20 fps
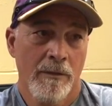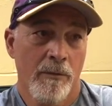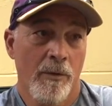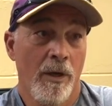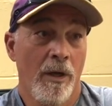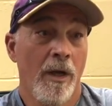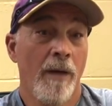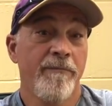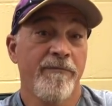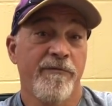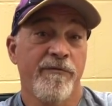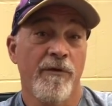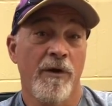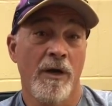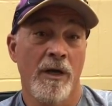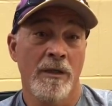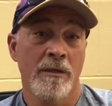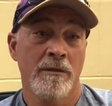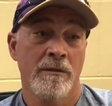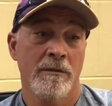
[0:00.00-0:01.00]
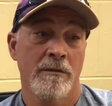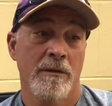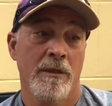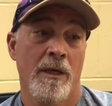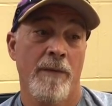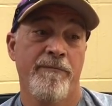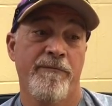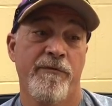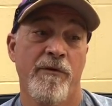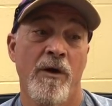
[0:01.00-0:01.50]
Well, up front,
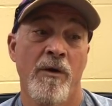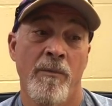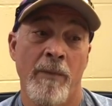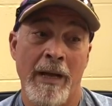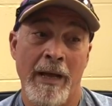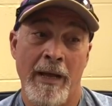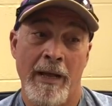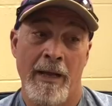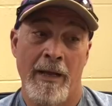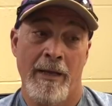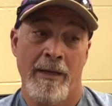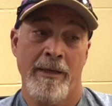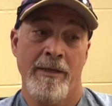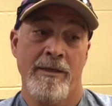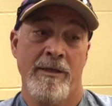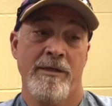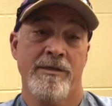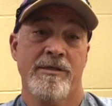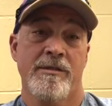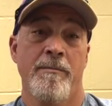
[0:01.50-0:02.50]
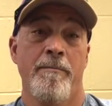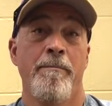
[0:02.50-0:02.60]
it's